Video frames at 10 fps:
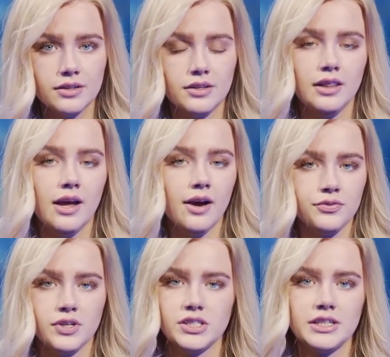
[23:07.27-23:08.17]
The left
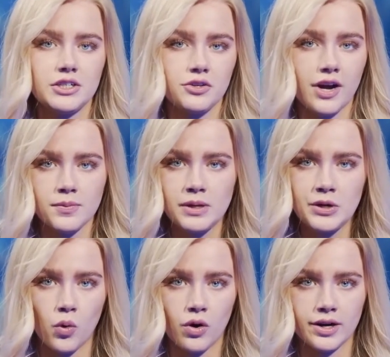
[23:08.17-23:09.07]
is incredibly
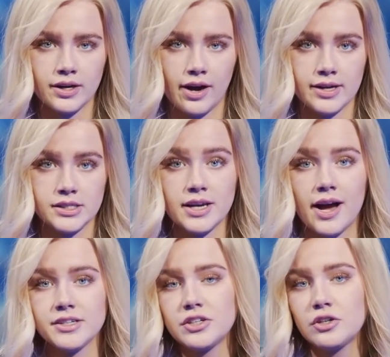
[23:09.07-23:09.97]
organized and
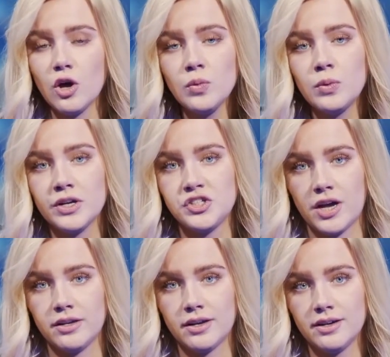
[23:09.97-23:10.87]
has a global
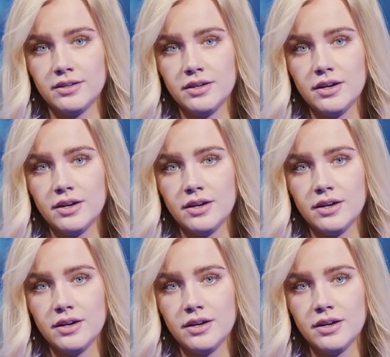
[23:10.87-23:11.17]
agenda.